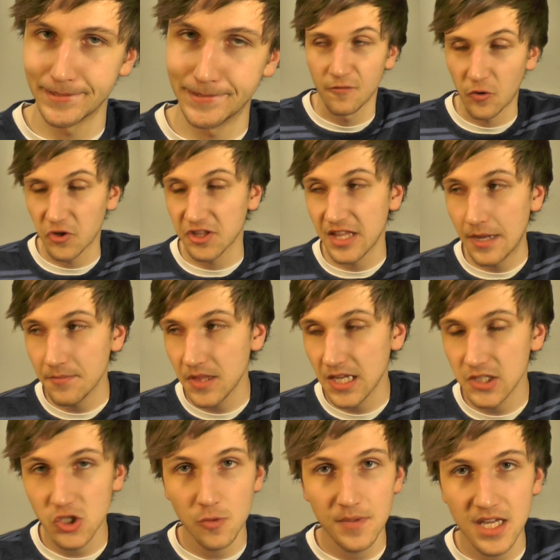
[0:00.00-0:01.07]
For
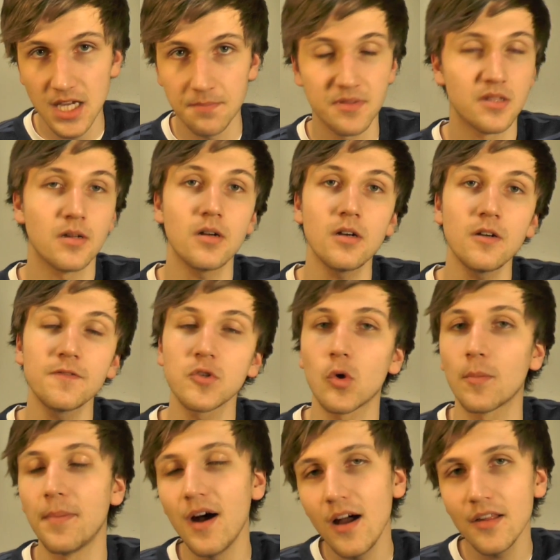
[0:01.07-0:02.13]
something to be observed
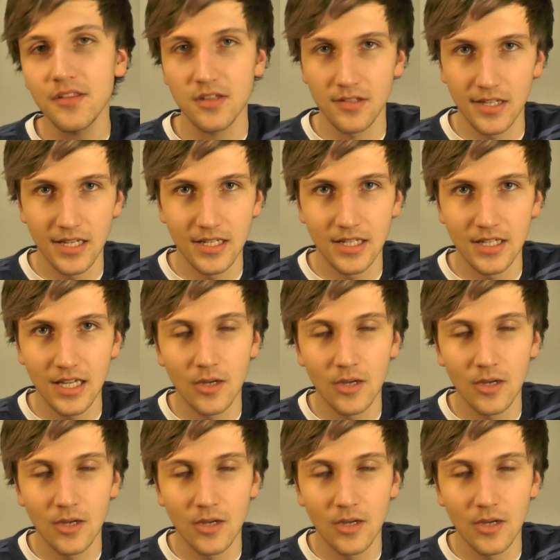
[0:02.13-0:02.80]
or postulated,